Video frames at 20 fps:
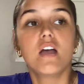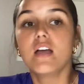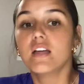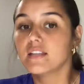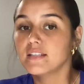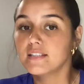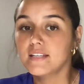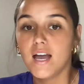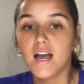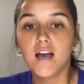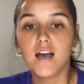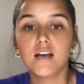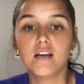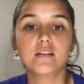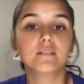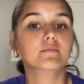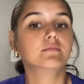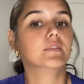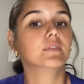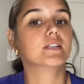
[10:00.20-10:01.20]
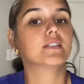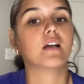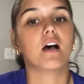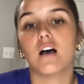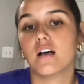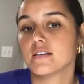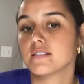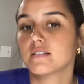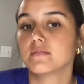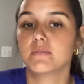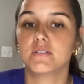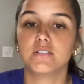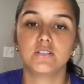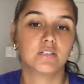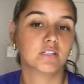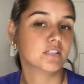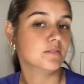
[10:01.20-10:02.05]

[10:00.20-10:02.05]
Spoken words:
Yeah, it's awesome that you get